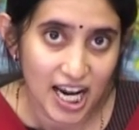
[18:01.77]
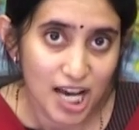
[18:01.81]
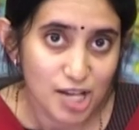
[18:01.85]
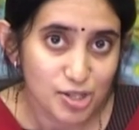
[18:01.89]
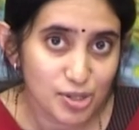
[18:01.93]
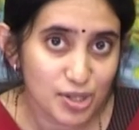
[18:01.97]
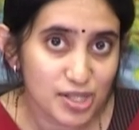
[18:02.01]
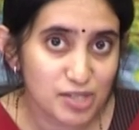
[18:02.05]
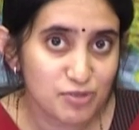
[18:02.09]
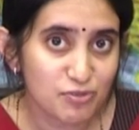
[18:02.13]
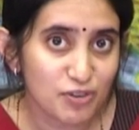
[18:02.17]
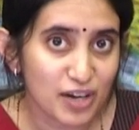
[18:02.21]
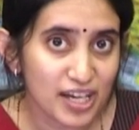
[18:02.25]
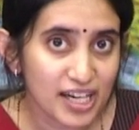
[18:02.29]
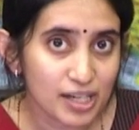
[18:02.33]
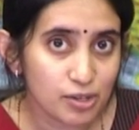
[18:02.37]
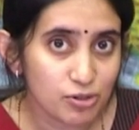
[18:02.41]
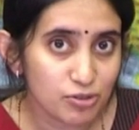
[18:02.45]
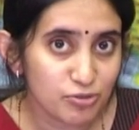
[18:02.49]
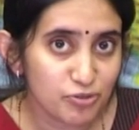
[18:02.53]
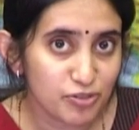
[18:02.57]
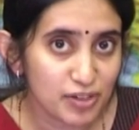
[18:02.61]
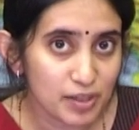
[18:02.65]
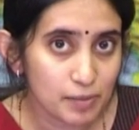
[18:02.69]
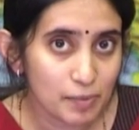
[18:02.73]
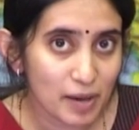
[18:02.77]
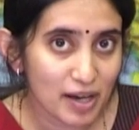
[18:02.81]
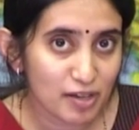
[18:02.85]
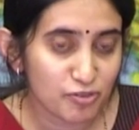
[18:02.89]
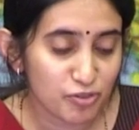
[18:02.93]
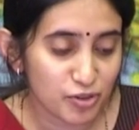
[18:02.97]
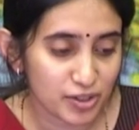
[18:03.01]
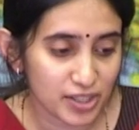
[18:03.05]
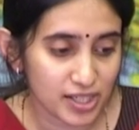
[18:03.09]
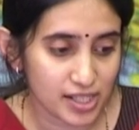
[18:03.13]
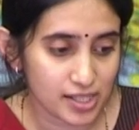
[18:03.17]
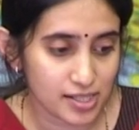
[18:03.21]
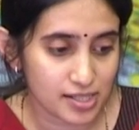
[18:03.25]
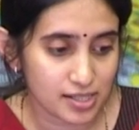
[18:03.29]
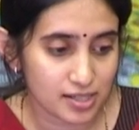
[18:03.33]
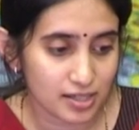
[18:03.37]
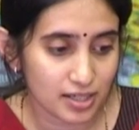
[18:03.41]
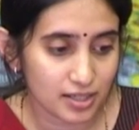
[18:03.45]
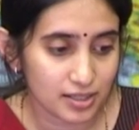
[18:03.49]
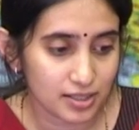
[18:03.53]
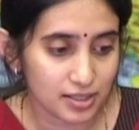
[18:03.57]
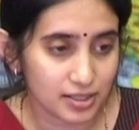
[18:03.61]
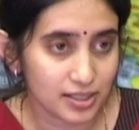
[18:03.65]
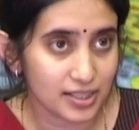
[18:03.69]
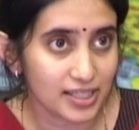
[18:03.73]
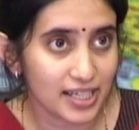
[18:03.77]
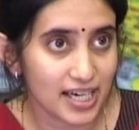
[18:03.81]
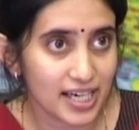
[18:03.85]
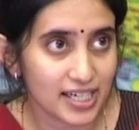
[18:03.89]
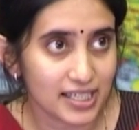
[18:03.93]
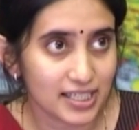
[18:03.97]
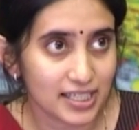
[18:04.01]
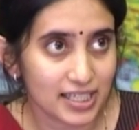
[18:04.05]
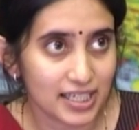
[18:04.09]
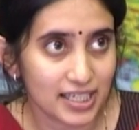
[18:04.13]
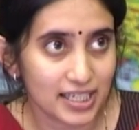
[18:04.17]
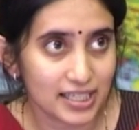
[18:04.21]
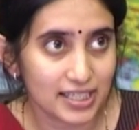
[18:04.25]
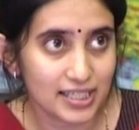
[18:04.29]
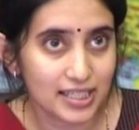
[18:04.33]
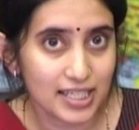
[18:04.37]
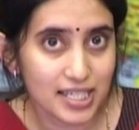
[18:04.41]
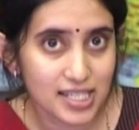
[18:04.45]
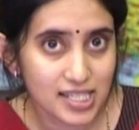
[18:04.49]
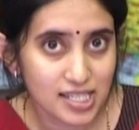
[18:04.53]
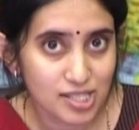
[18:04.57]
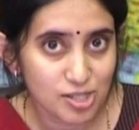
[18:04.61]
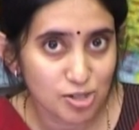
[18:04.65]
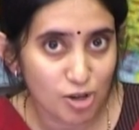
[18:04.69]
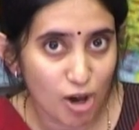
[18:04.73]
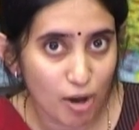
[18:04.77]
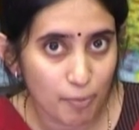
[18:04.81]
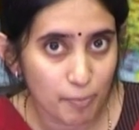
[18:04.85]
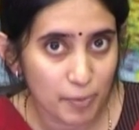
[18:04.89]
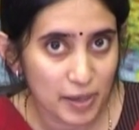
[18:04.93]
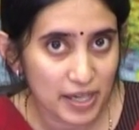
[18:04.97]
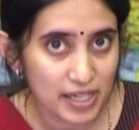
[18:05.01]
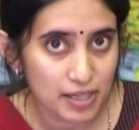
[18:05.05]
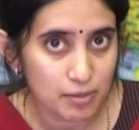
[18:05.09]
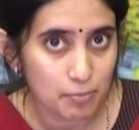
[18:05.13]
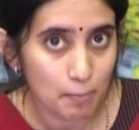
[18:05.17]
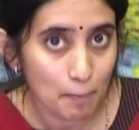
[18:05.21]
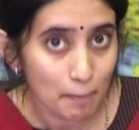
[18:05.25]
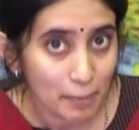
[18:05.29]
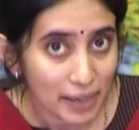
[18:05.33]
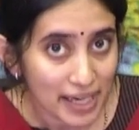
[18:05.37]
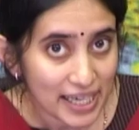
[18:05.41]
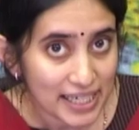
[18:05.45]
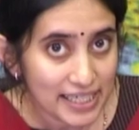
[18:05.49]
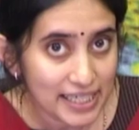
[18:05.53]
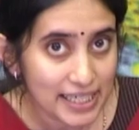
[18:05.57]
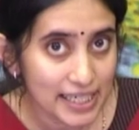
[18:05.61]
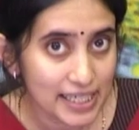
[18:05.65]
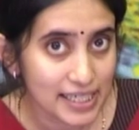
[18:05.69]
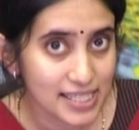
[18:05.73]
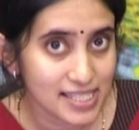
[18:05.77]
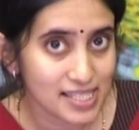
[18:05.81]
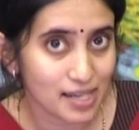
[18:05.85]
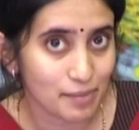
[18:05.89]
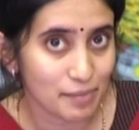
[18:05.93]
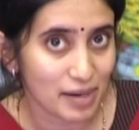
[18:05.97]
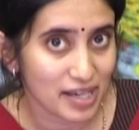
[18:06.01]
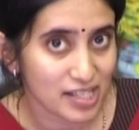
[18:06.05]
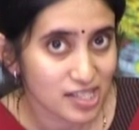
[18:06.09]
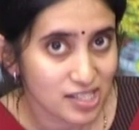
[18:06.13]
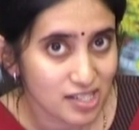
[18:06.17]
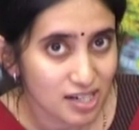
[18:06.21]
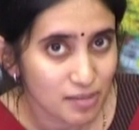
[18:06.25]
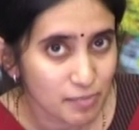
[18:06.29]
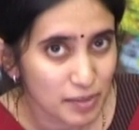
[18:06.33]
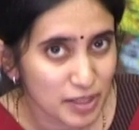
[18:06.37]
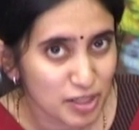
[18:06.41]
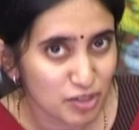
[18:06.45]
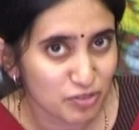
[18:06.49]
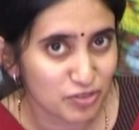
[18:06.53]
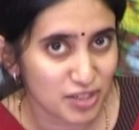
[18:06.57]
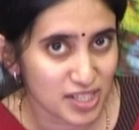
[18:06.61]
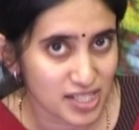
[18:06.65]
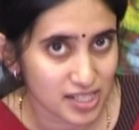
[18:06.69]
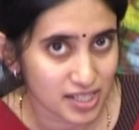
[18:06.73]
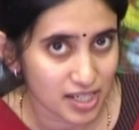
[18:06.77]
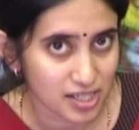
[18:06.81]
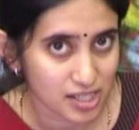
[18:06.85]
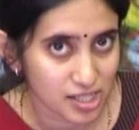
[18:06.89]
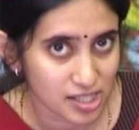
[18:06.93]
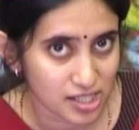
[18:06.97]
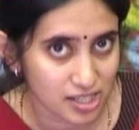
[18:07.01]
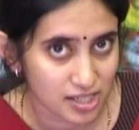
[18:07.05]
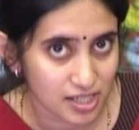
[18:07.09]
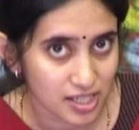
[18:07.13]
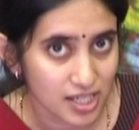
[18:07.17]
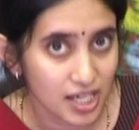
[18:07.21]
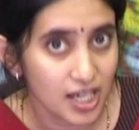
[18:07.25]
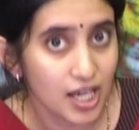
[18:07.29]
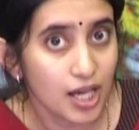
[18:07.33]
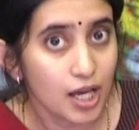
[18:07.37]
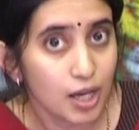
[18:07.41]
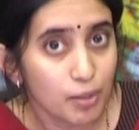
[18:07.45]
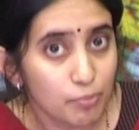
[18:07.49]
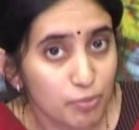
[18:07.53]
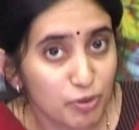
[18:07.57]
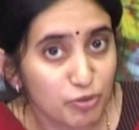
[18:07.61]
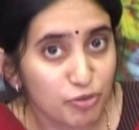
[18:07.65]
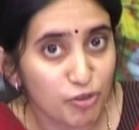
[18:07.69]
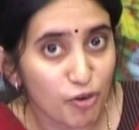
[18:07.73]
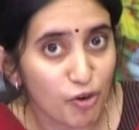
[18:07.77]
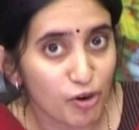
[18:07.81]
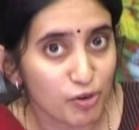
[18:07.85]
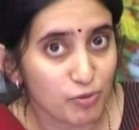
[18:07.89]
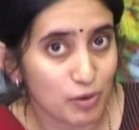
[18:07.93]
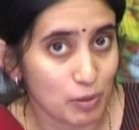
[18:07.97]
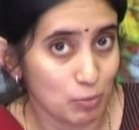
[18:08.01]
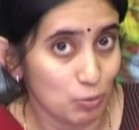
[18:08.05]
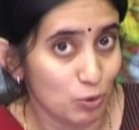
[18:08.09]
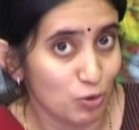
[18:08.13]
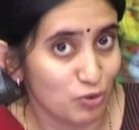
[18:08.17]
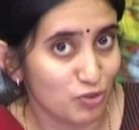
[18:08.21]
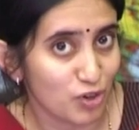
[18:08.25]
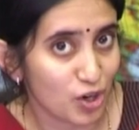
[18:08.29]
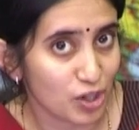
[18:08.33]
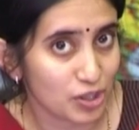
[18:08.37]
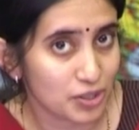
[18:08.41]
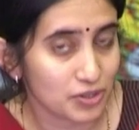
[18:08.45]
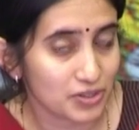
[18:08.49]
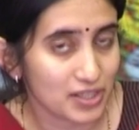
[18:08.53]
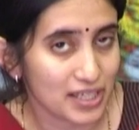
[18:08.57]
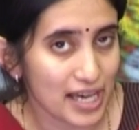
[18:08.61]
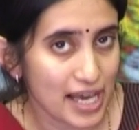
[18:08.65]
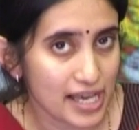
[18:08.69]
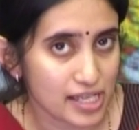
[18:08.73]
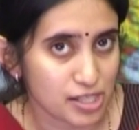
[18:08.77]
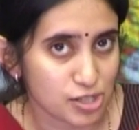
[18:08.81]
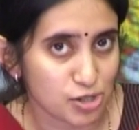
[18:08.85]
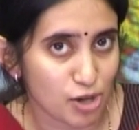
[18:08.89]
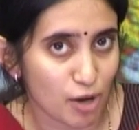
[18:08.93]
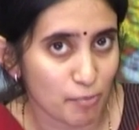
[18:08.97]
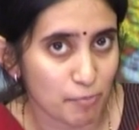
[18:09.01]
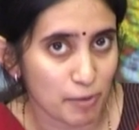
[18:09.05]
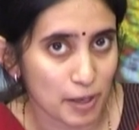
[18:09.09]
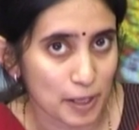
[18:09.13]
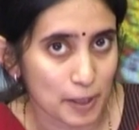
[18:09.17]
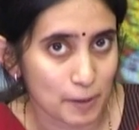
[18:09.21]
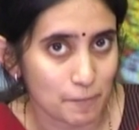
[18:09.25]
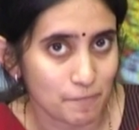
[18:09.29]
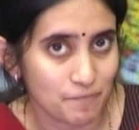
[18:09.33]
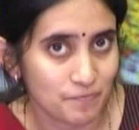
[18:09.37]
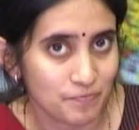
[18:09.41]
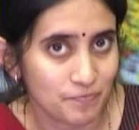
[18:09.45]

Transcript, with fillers: So it's very good feedback for the instructor that this topic may need some extra bit of discussion before we move on to the next topic.